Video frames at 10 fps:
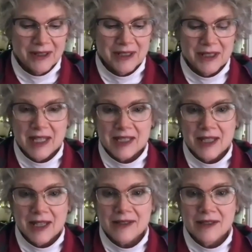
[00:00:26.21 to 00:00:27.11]
Today's
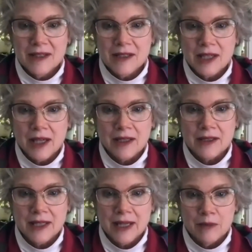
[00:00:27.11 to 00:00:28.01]
lesson is 2
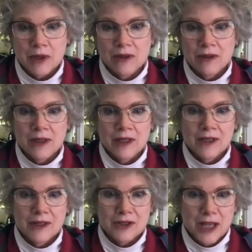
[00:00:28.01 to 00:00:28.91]
Samuel
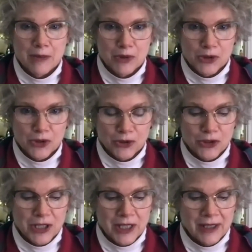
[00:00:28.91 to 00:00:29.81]
chapters
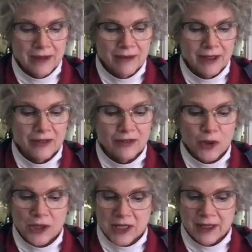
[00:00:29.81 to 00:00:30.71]
13 and
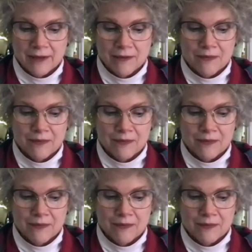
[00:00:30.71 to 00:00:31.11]
14.